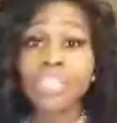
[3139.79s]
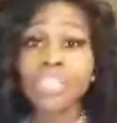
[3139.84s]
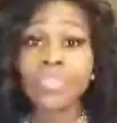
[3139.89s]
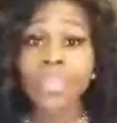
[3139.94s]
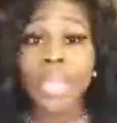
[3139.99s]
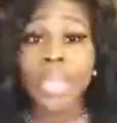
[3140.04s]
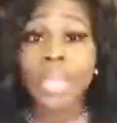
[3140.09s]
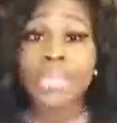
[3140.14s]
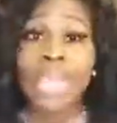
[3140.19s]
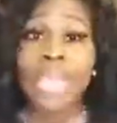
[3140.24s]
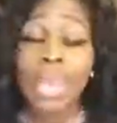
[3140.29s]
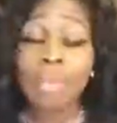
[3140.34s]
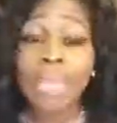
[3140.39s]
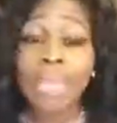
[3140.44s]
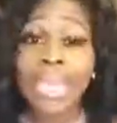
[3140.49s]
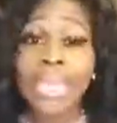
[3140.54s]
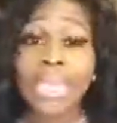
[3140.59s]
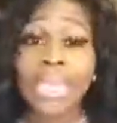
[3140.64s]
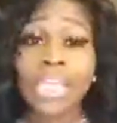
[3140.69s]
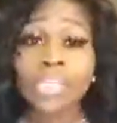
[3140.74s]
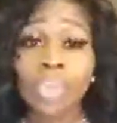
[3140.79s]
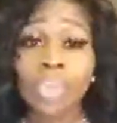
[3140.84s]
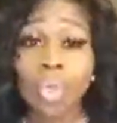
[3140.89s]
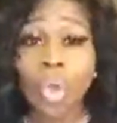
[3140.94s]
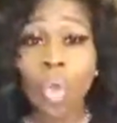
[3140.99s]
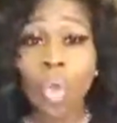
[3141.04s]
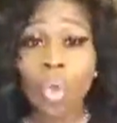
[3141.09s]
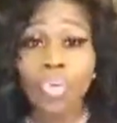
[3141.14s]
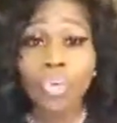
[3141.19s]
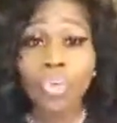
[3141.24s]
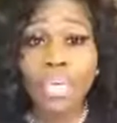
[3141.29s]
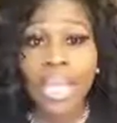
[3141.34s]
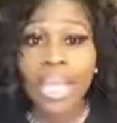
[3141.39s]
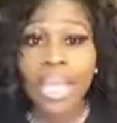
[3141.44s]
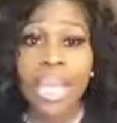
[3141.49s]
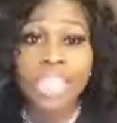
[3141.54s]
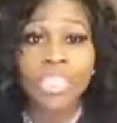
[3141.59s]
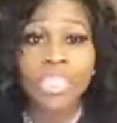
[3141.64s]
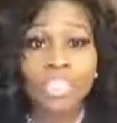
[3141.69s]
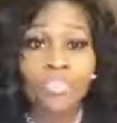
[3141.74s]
I just feel like now my kids are older.